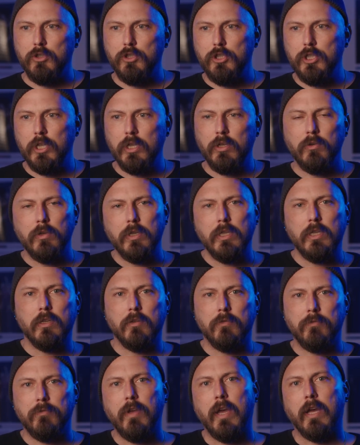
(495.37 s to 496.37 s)
jittery
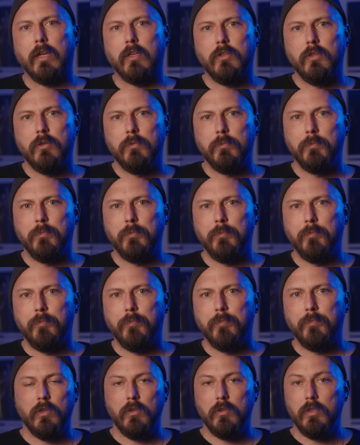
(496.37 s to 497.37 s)
effect.
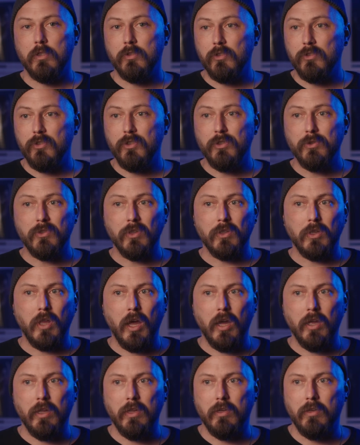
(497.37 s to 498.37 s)
This is used a
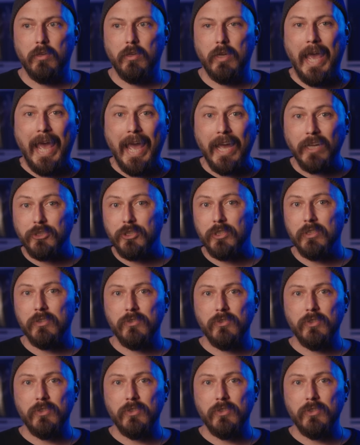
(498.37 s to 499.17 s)
lot in action